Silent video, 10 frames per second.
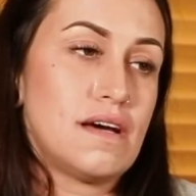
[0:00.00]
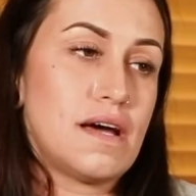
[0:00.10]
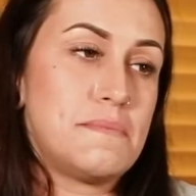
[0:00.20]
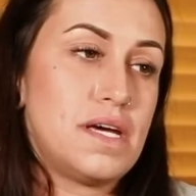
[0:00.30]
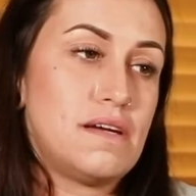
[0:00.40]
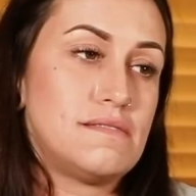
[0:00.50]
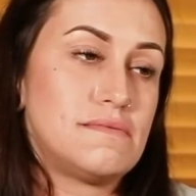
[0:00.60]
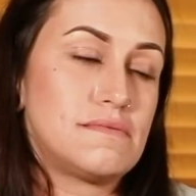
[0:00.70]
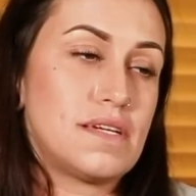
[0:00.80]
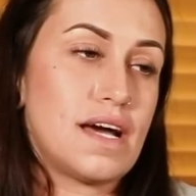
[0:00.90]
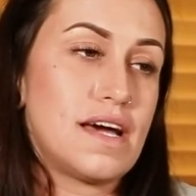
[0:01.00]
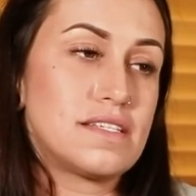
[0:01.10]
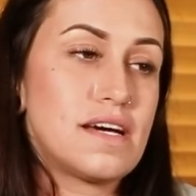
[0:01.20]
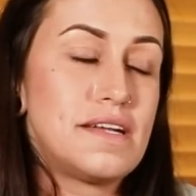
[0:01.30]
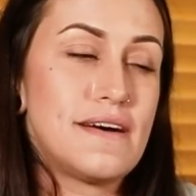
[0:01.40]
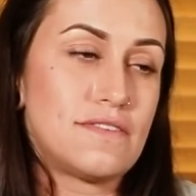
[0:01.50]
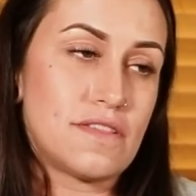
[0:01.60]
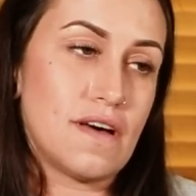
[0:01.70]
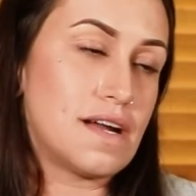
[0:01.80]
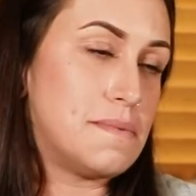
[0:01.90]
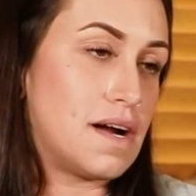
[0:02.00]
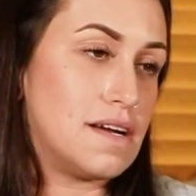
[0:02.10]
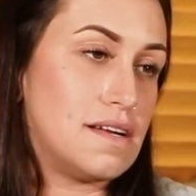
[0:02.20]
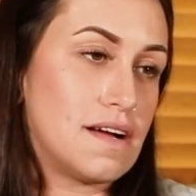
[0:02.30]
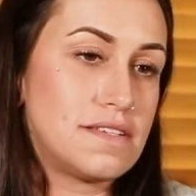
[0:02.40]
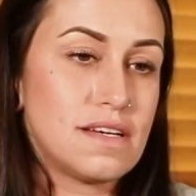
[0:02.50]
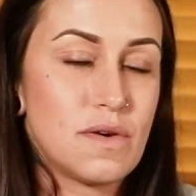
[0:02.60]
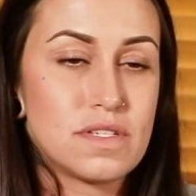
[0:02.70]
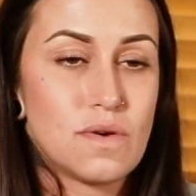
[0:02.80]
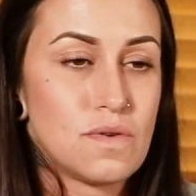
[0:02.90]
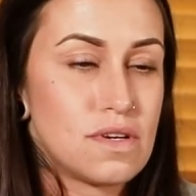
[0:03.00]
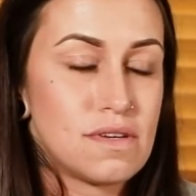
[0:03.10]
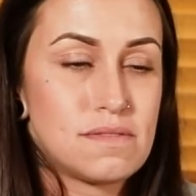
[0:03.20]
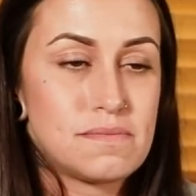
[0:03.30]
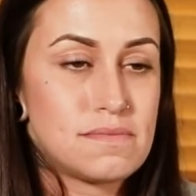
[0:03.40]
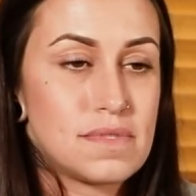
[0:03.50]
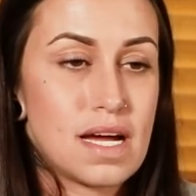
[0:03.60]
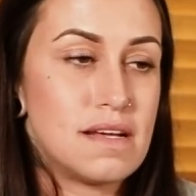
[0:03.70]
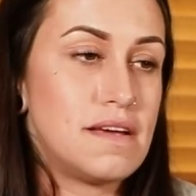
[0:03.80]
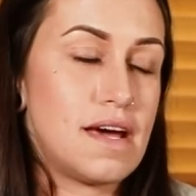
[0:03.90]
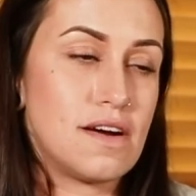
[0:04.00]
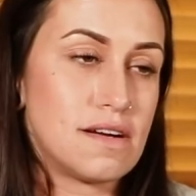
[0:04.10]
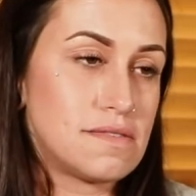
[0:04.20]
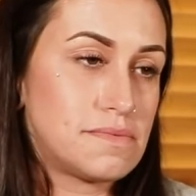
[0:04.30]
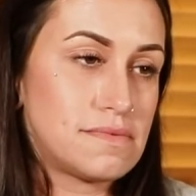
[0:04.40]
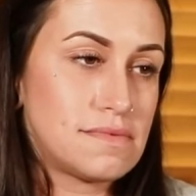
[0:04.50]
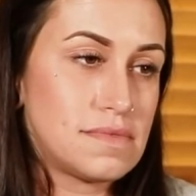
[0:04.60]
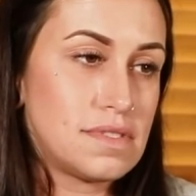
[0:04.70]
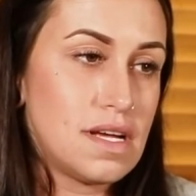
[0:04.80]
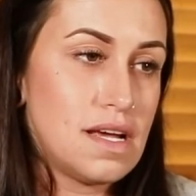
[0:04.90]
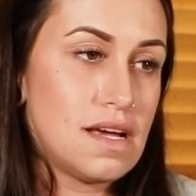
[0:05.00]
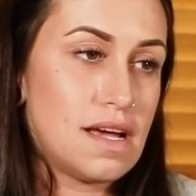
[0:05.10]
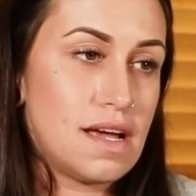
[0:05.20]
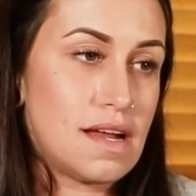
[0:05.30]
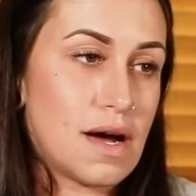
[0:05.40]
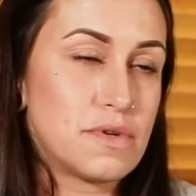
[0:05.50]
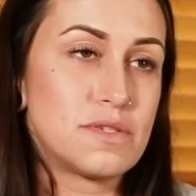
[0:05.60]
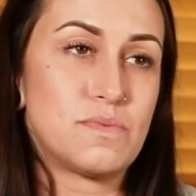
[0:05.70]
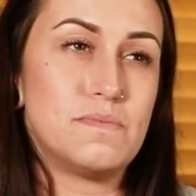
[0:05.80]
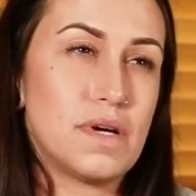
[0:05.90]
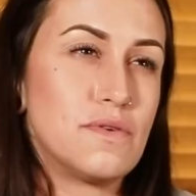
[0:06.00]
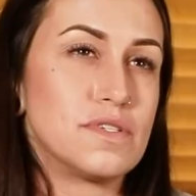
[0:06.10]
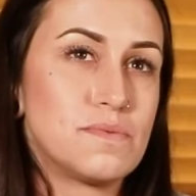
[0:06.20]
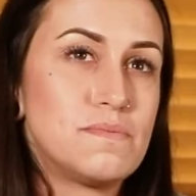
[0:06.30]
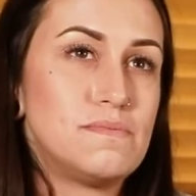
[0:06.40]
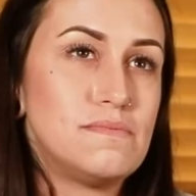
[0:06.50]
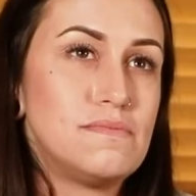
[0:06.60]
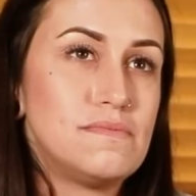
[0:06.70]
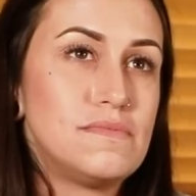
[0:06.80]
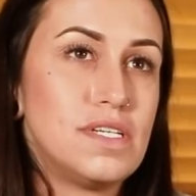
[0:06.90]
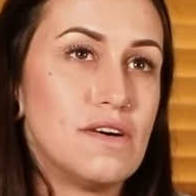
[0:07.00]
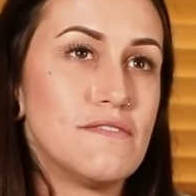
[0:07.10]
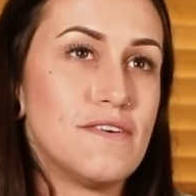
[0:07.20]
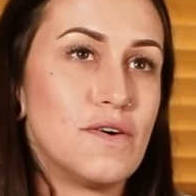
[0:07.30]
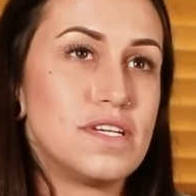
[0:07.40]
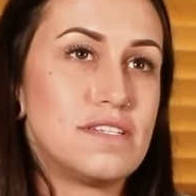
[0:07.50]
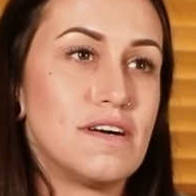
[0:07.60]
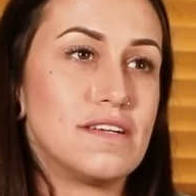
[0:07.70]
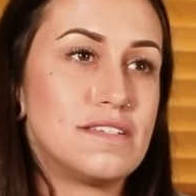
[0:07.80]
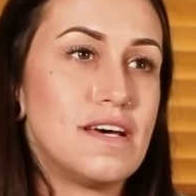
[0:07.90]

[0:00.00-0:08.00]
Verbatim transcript: I mean, I guess I never thought about it. Not until I was older. I didn't care, and I was I was, you know, focusing on